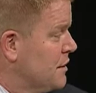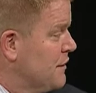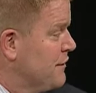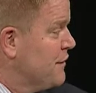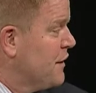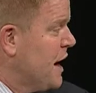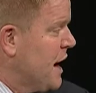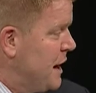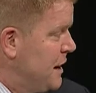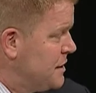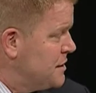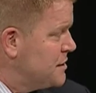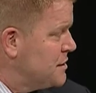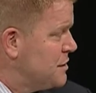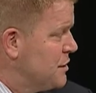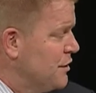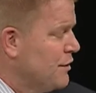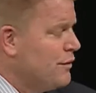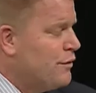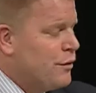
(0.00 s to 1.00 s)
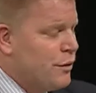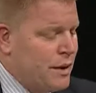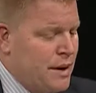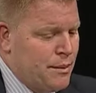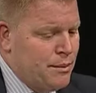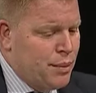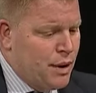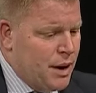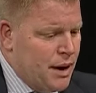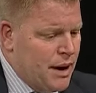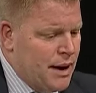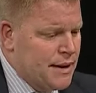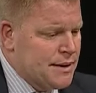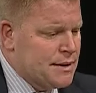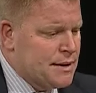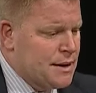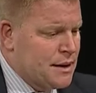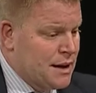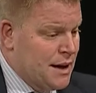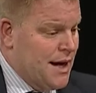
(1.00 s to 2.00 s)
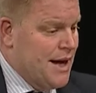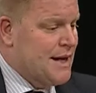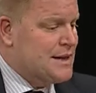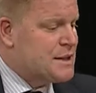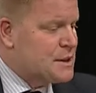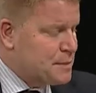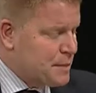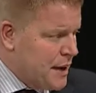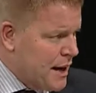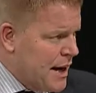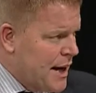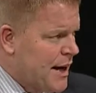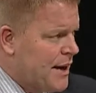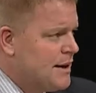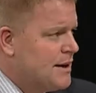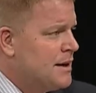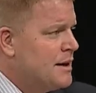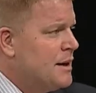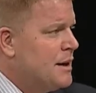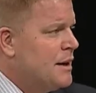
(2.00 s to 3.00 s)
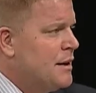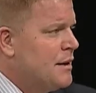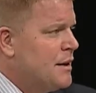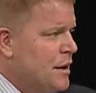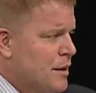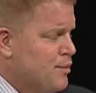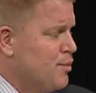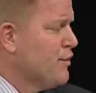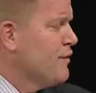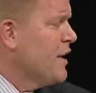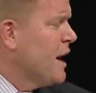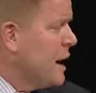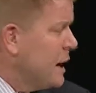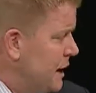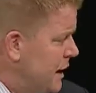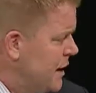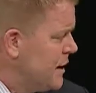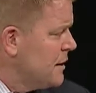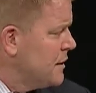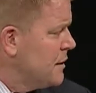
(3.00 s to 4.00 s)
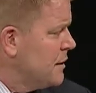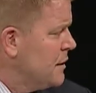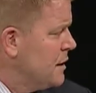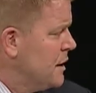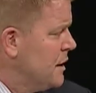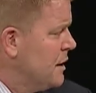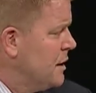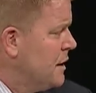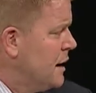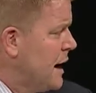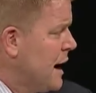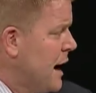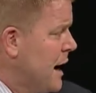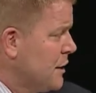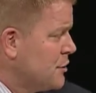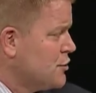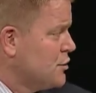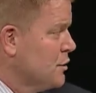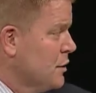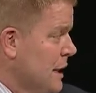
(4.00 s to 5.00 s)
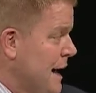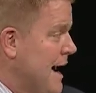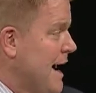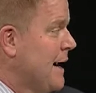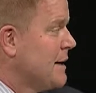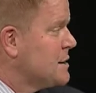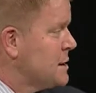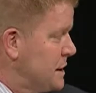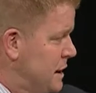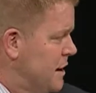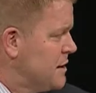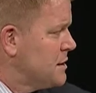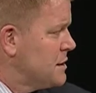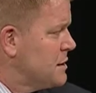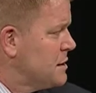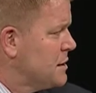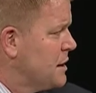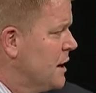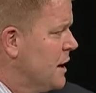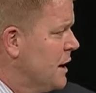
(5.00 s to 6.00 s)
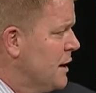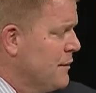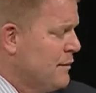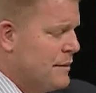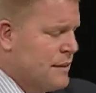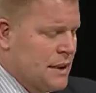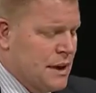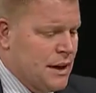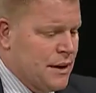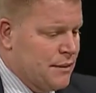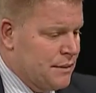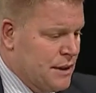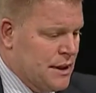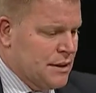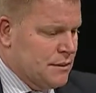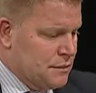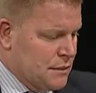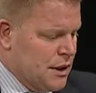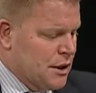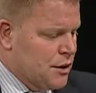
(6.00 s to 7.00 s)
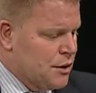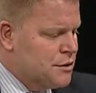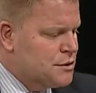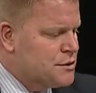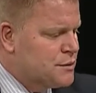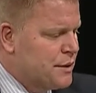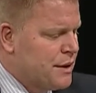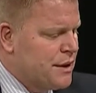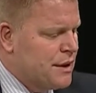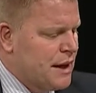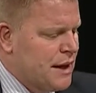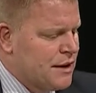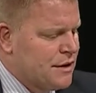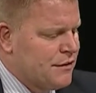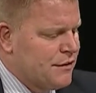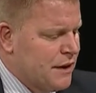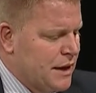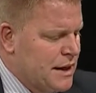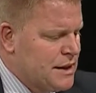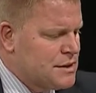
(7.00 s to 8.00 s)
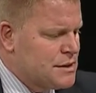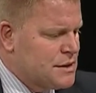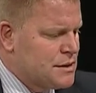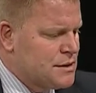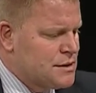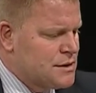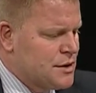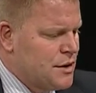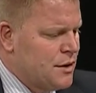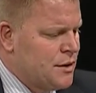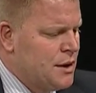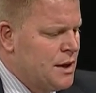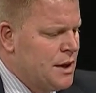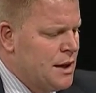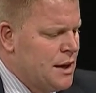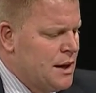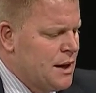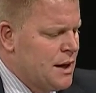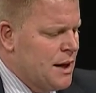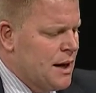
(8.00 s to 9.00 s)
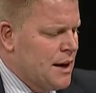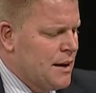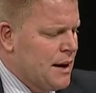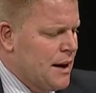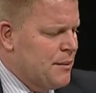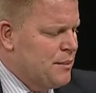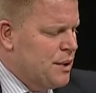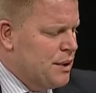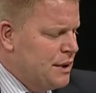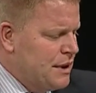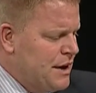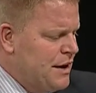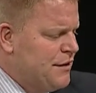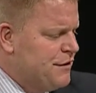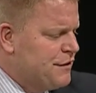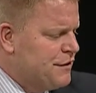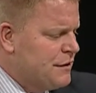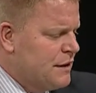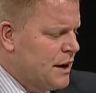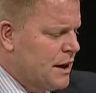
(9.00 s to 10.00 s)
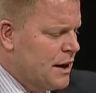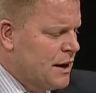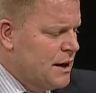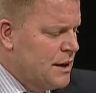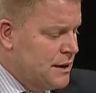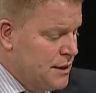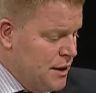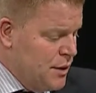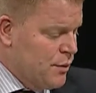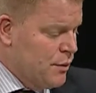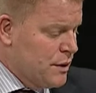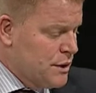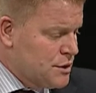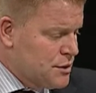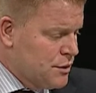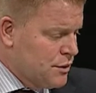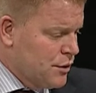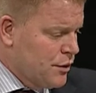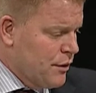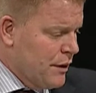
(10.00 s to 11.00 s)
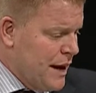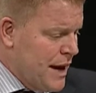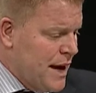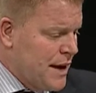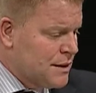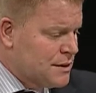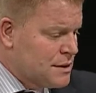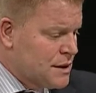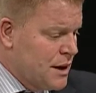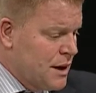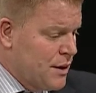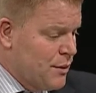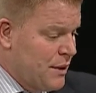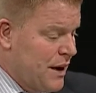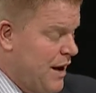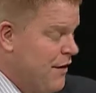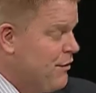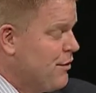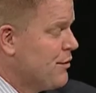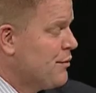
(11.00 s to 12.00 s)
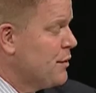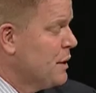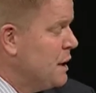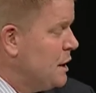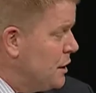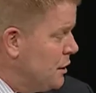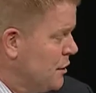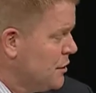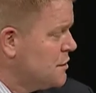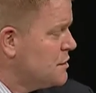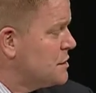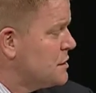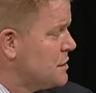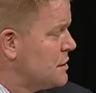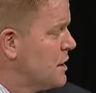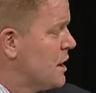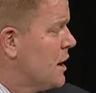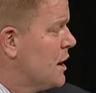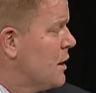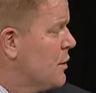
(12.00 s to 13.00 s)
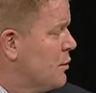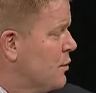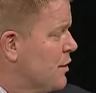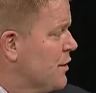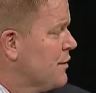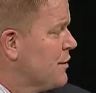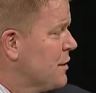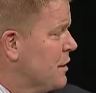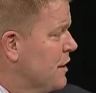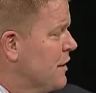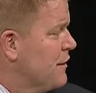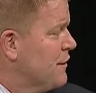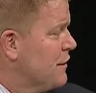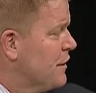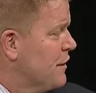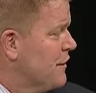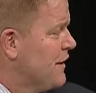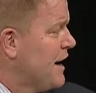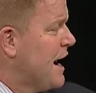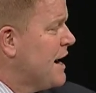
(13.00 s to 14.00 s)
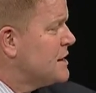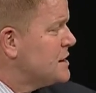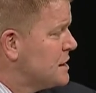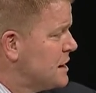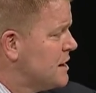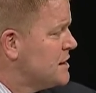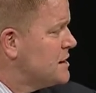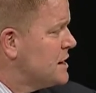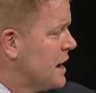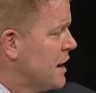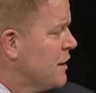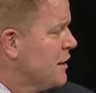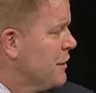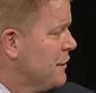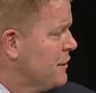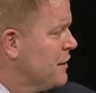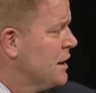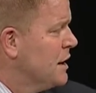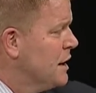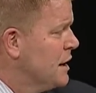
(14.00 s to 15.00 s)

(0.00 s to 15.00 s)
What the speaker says: device, so if we bought the hotspot, they're providing the actual access that goes with that device. And so I believe in the original grant, we have 3 years worth of access out of